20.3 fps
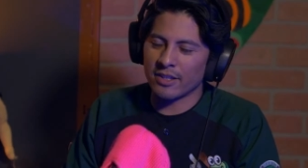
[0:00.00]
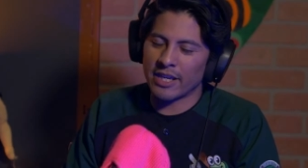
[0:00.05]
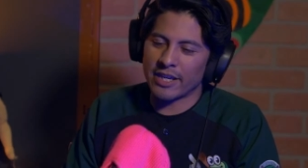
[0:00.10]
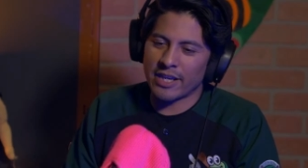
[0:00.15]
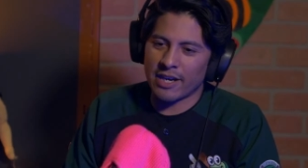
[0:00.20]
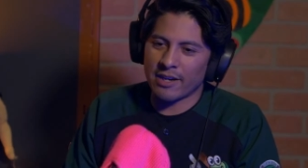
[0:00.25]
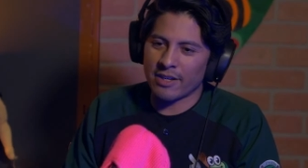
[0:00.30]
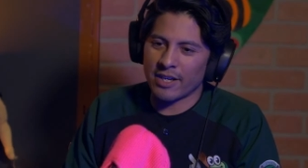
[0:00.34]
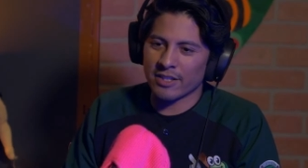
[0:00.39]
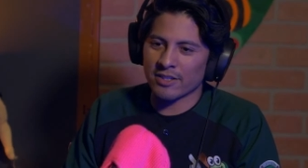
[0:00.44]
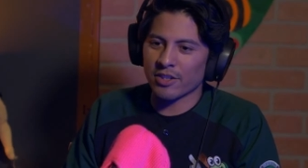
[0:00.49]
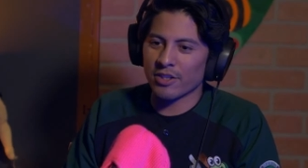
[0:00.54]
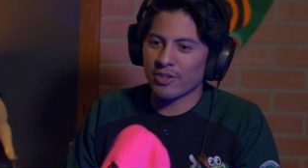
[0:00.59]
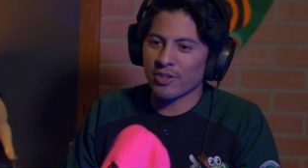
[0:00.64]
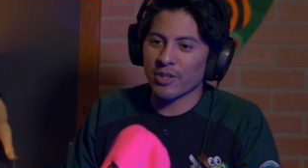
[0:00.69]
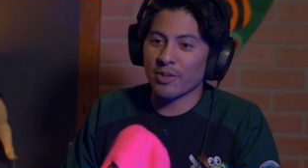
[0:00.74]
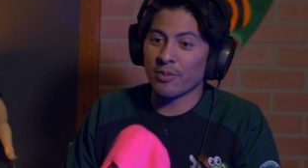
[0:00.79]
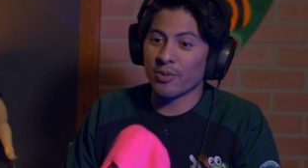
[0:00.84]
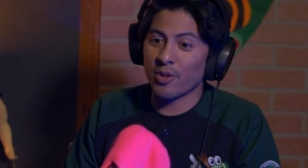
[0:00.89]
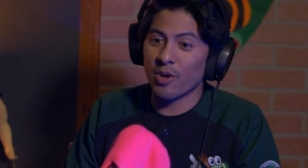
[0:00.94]
like I, I started
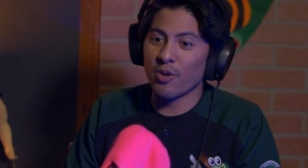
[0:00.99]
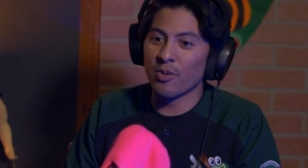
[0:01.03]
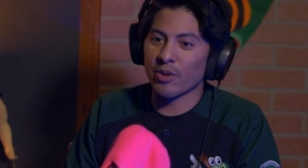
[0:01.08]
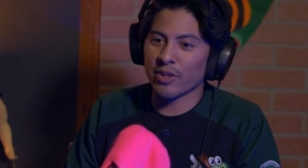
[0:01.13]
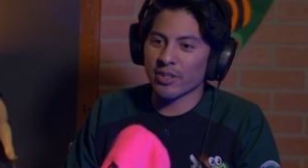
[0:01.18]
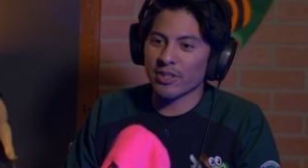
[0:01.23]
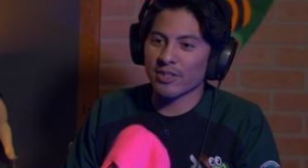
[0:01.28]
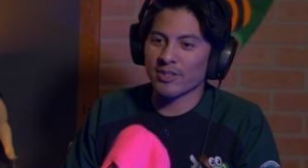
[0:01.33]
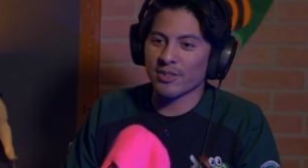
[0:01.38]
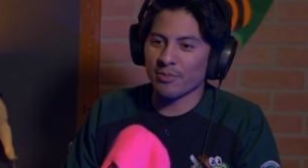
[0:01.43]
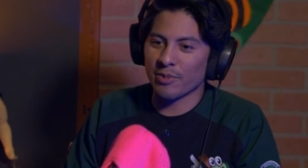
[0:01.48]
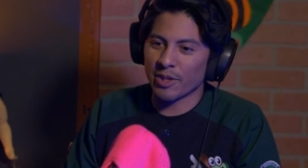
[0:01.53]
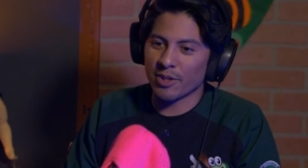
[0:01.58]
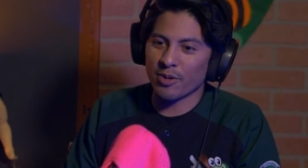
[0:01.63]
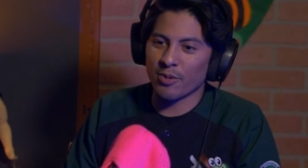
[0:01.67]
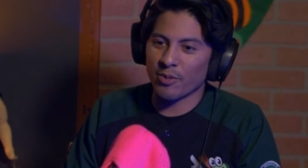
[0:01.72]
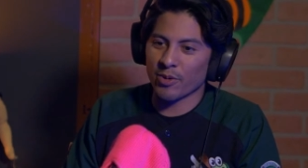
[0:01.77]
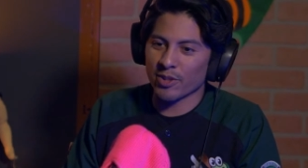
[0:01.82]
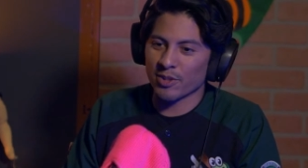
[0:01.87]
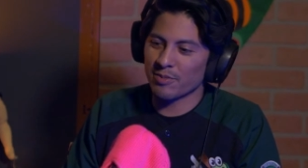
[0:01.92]
drinking with coworkers, so my
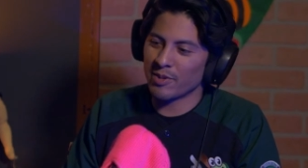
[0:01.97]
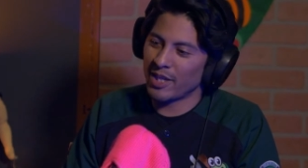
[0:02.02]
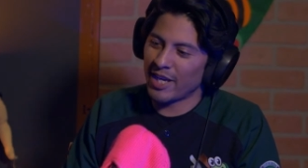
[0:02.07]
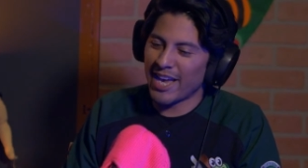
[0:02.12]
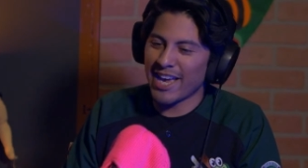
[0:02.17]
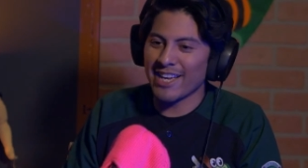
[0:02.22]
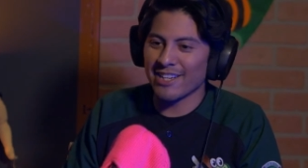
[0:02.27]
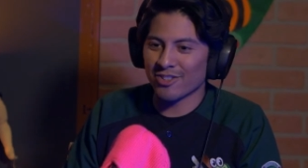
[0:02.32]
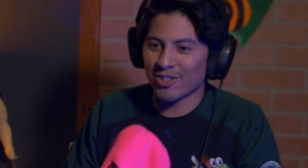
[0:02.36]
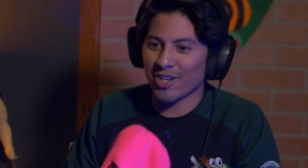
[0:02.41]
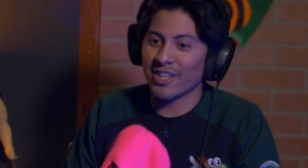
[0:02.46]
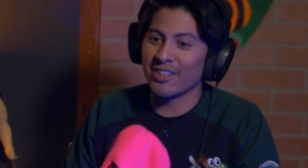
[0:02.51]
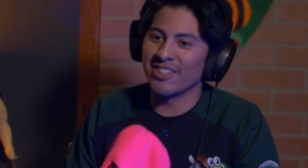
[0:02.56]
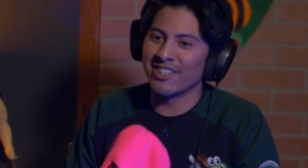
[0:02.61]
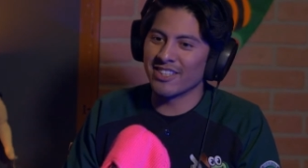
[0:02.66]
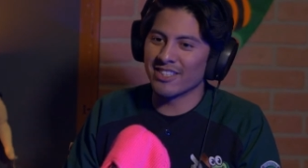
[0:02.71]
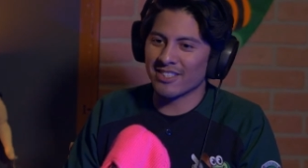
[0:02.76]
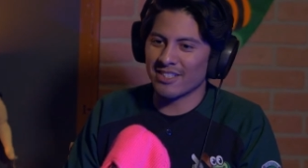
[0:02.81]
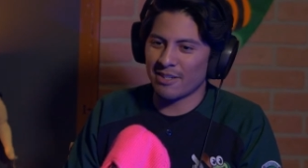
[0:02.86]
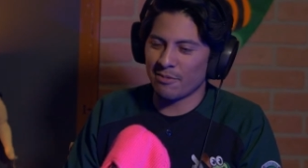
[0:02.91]
coworkers would be like, "Hey, try
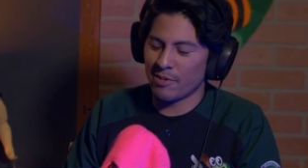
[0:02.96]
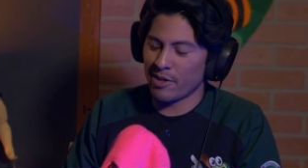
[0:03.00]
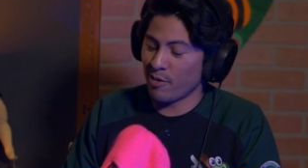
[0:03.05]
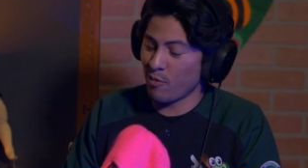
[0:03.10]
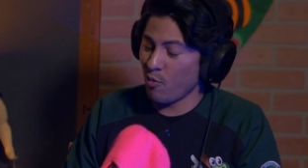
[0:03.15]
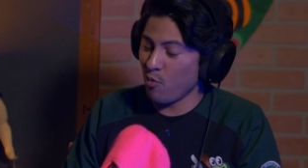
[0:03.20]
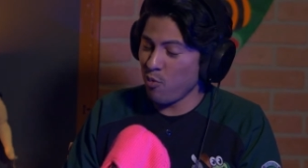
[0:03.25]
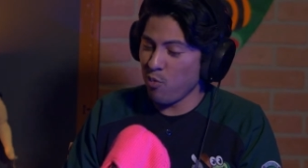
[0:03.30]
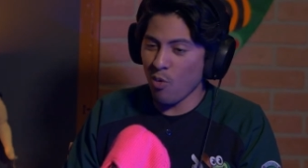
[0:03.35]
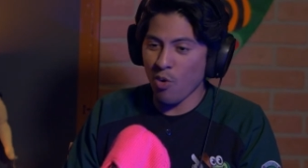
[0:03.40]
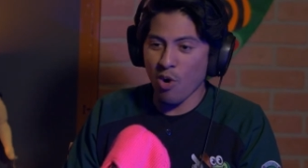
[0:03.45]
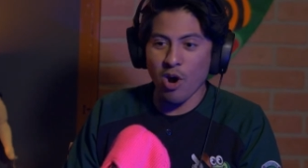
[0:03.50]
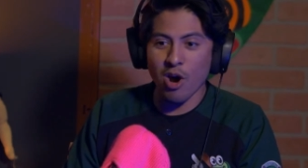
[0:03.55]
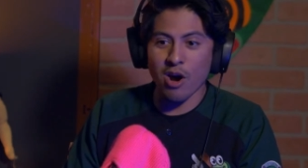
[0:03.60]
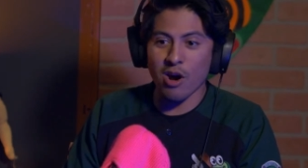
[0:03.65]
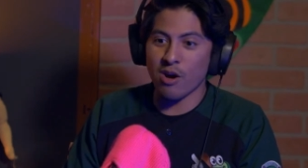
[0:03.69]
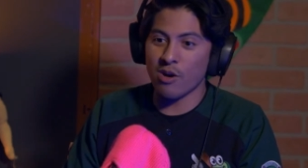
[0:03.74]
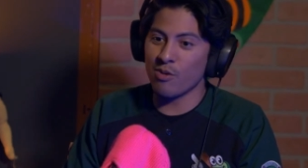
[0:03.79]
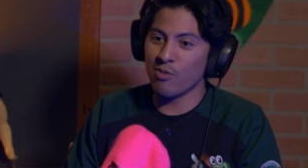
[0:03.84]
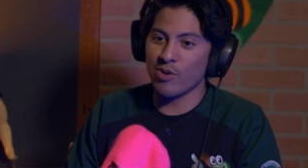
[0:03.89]
this," and I'm like,
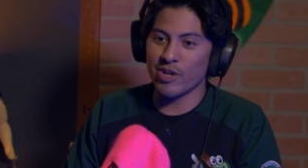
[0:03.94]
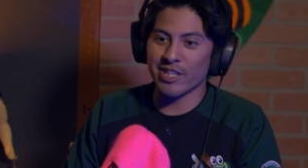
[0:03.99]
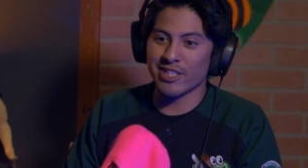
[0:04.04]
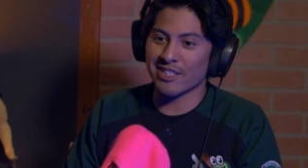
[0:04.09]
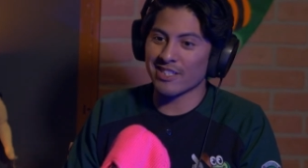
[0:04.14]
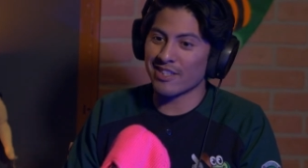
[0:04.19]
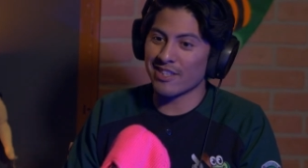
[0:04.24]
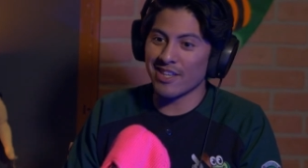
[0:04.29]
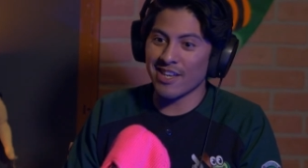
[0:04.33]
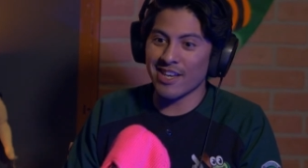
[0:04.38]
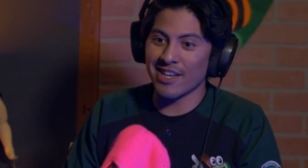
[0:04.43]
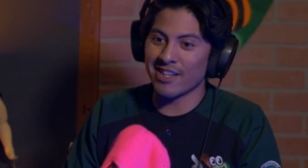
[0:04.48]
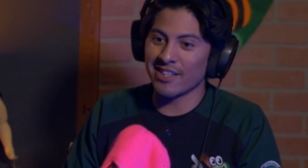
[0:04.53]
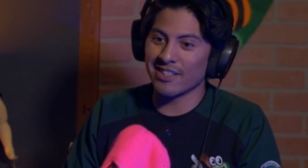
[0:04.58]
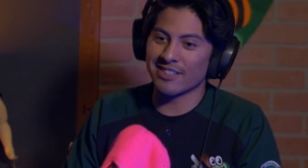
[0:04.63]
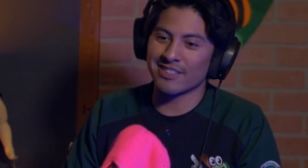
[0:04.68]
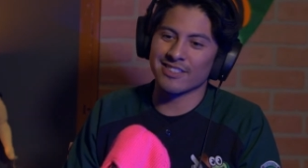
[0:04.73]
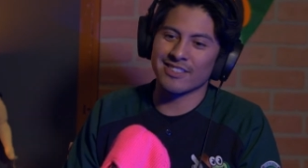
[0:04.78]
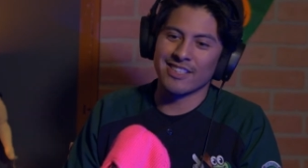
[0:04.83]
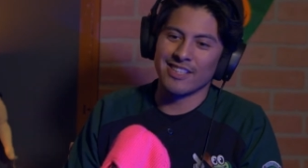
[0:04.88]
"Whoa, what is
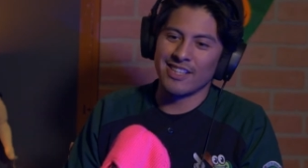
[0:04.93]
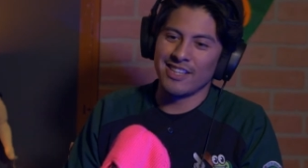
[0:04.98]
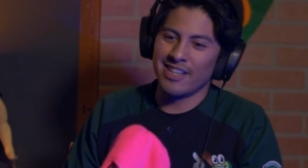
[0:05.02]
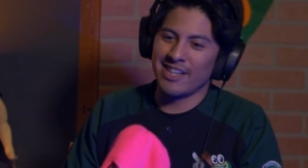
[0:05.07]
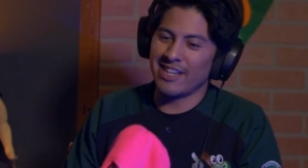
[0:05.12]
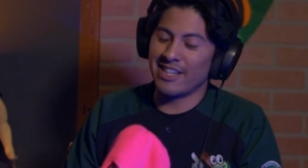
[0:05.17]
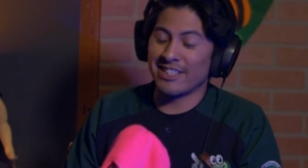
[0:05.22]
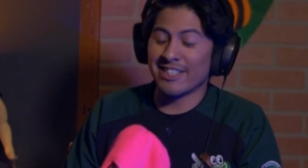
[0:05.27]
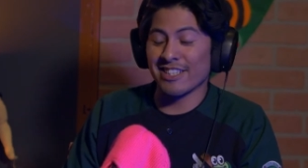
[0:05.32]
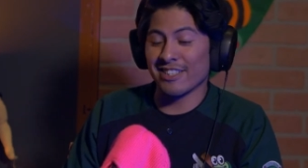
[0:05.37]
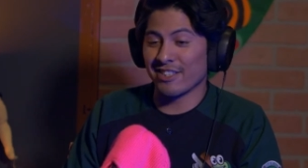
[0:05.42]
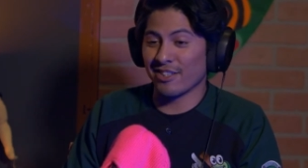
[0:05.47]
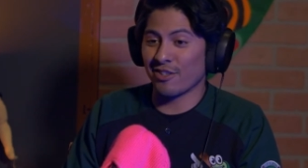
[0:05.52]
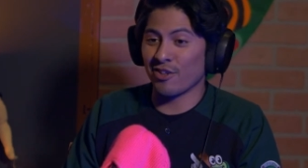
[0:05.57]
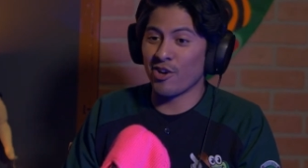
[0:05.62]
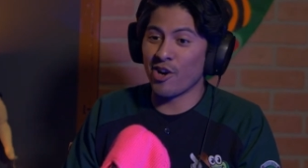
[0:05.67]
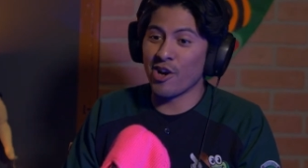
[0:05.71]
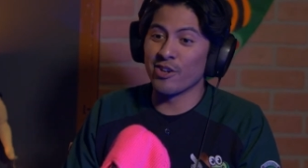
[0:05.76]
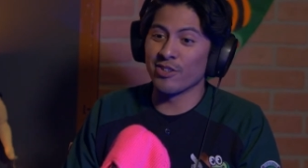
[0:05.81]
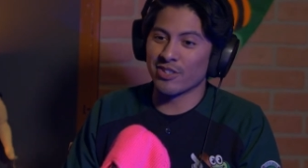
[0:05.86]
this?" And it tasted
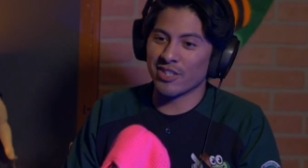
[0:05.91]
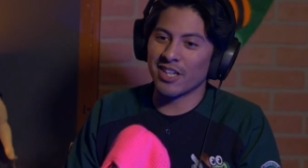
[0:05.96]
gross,